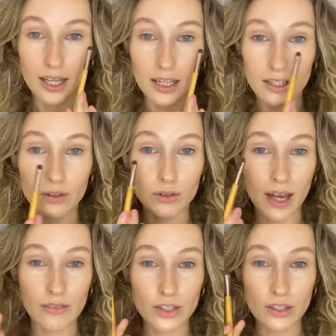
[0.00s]
a
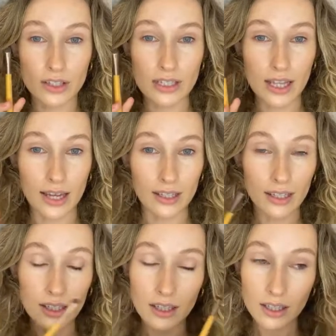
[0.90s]
little, ever so
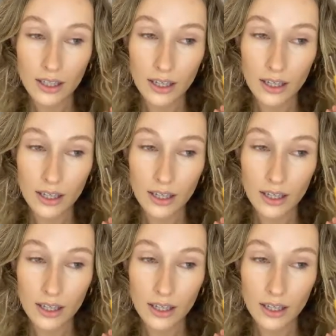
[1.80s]
slightly.